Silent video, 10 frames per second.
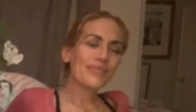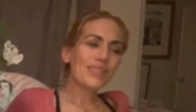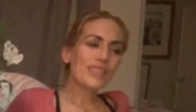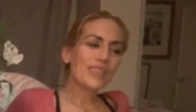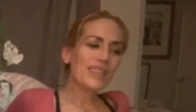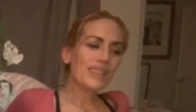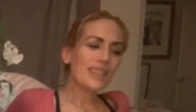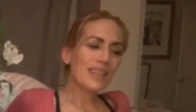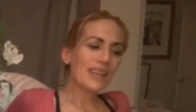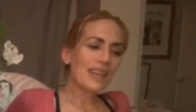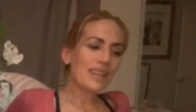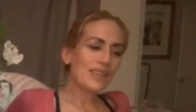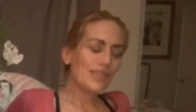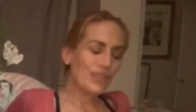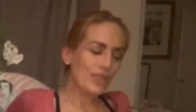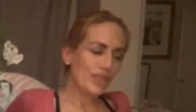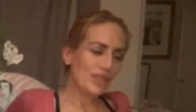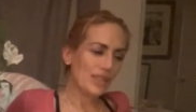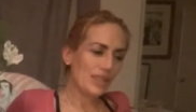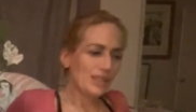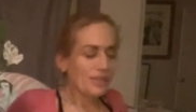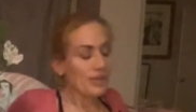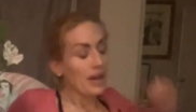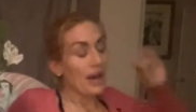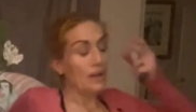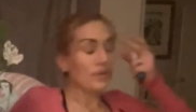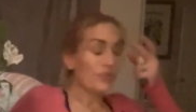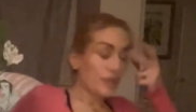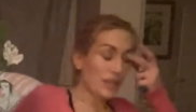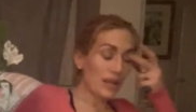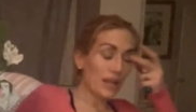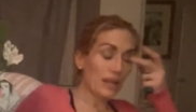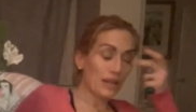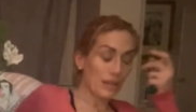so that's like New Year's Eve. I was feeling kind of,